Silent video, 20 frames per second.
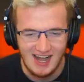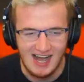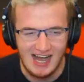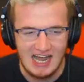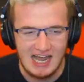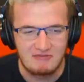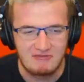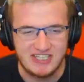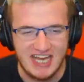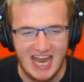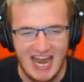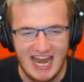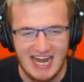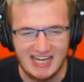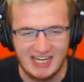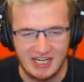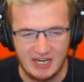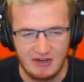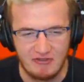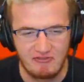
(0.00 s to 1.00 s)
I've
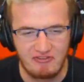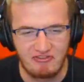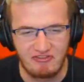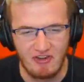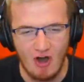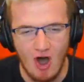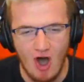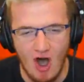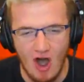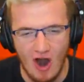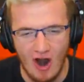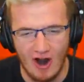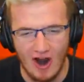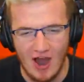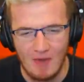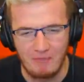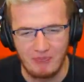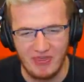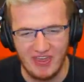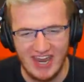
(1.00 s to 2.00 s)
taken four up
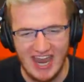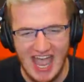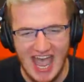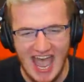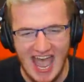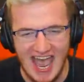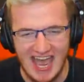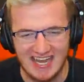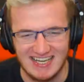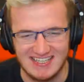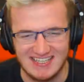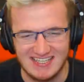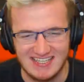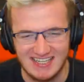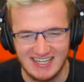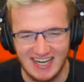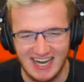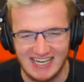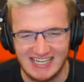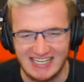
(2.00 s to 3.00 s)
the ass! Ooh,
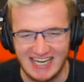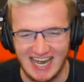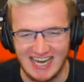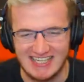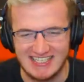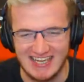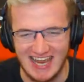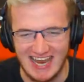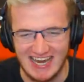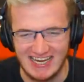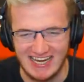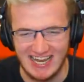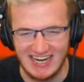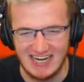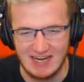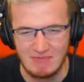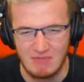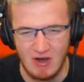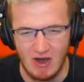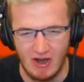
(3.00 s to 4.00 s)
I can't take
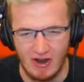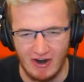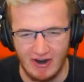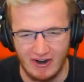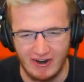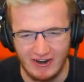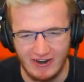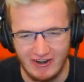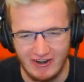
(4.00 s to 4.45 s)
anymore!